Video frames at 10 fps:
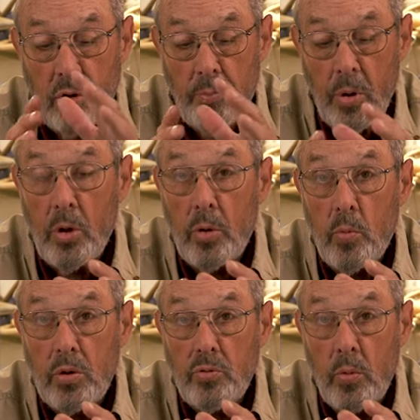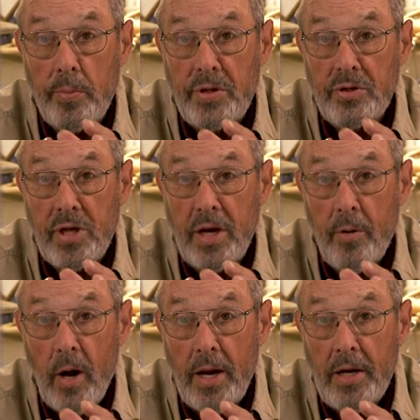to the bird, which will be sitting
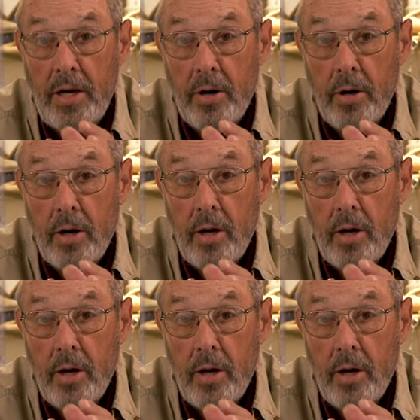right here.